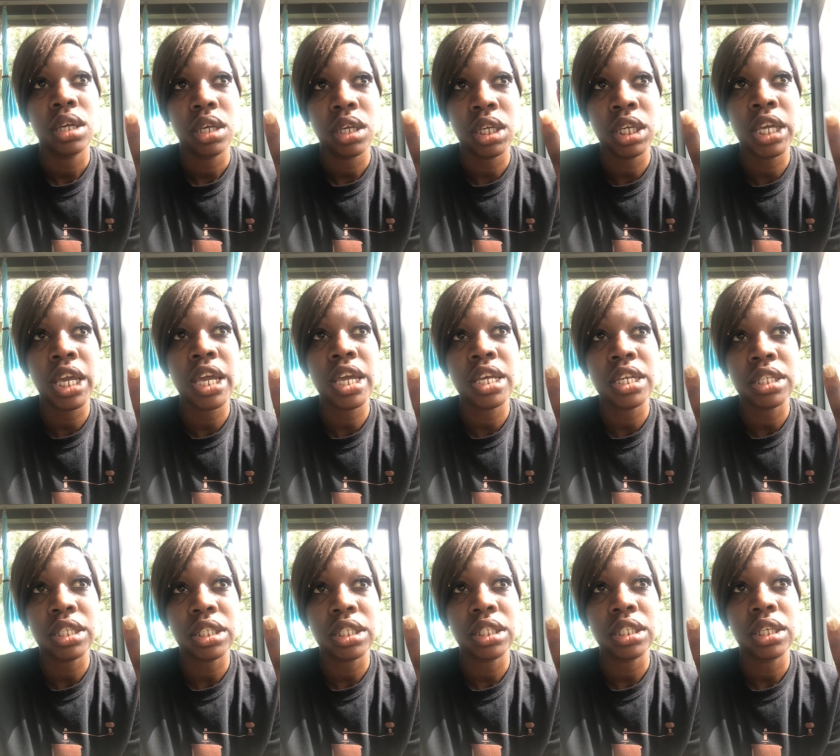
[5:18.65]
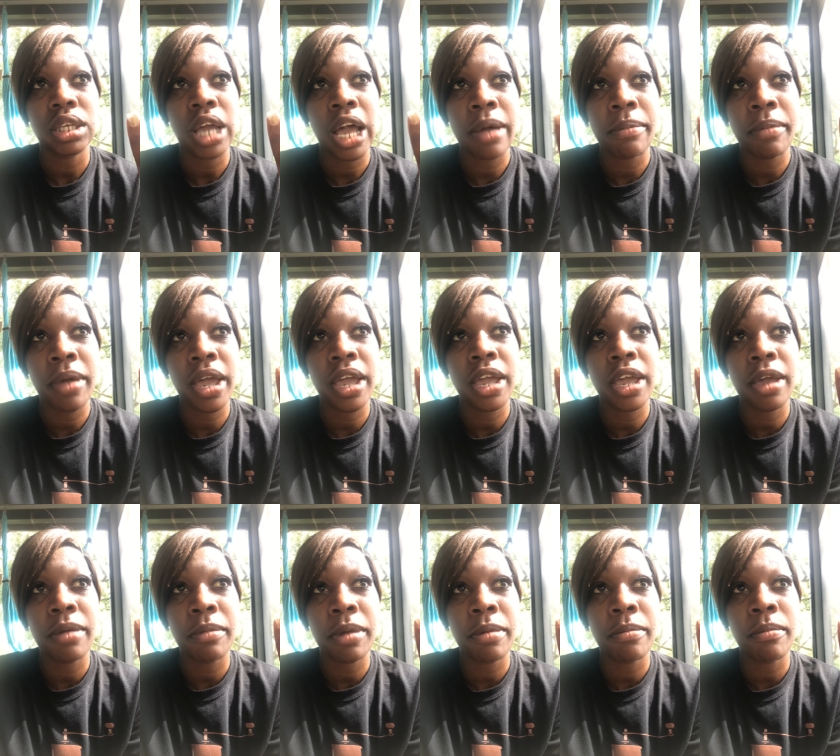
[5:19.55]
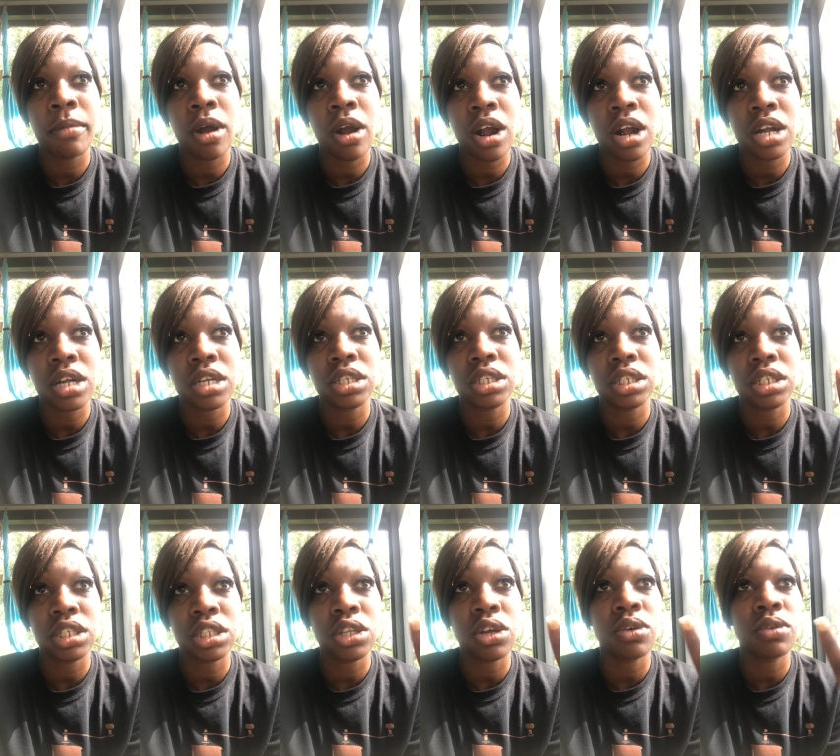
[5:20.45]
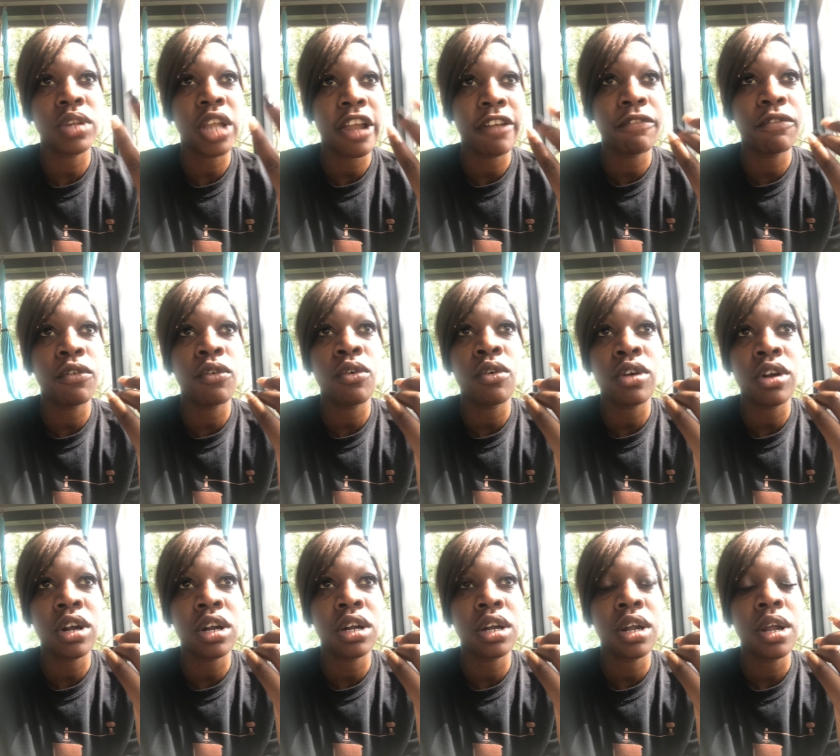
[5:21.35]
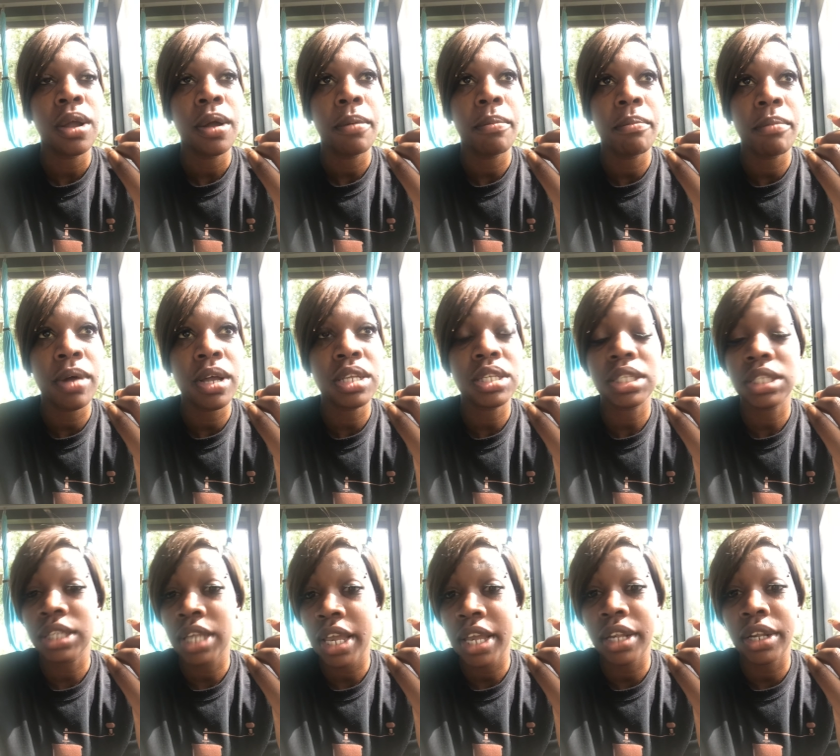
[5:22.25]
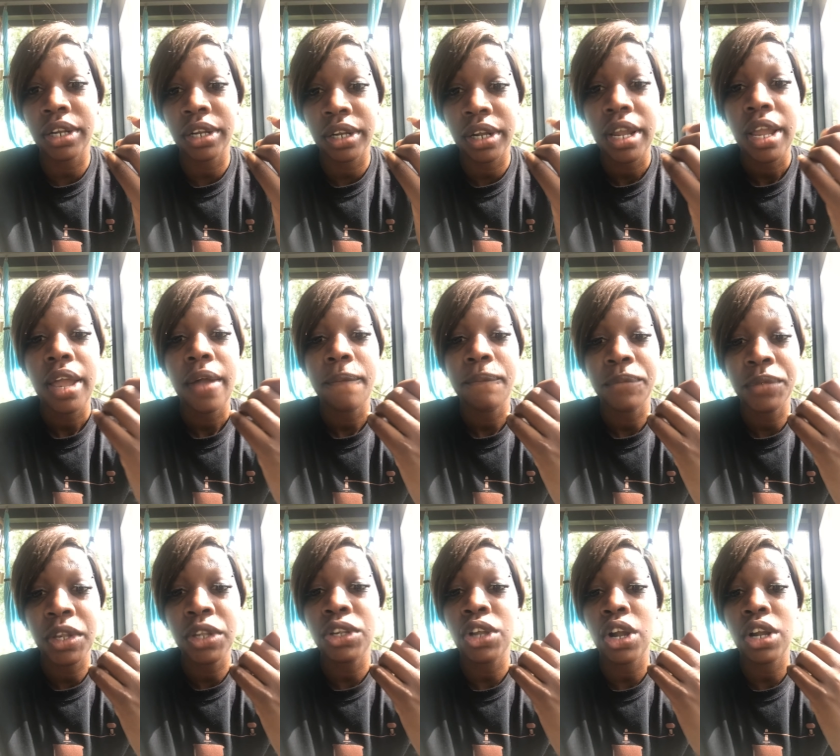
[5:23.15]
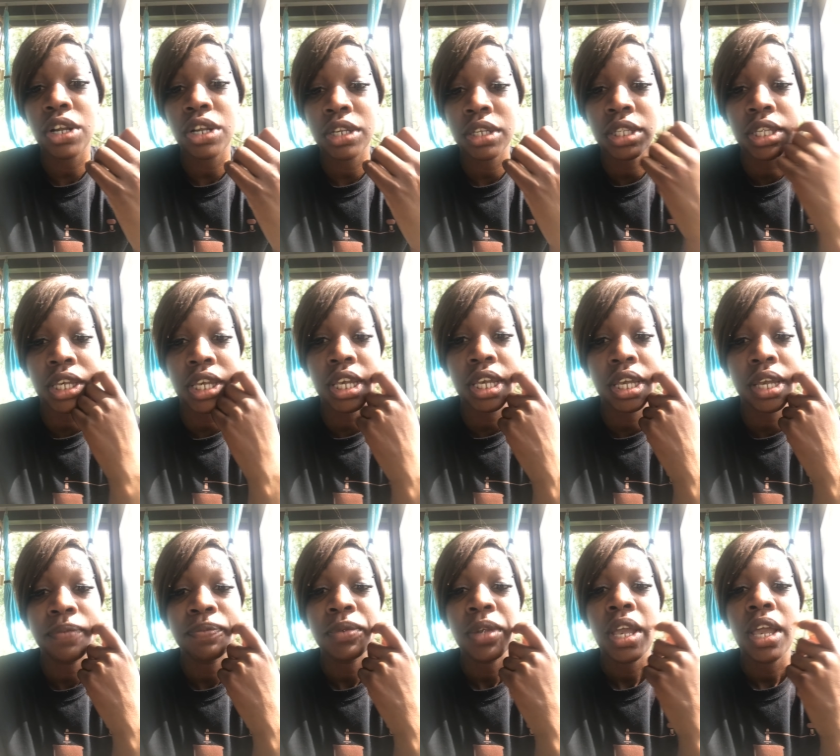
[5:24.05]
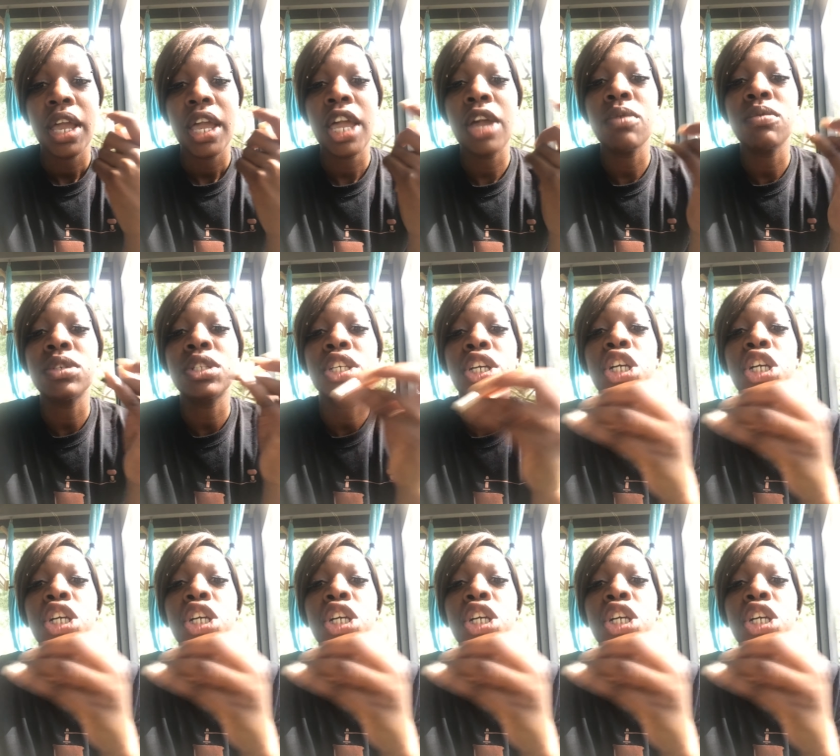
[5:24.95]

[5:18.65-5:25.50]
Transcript: Yes, I met him in March. So like 4 months later, it was the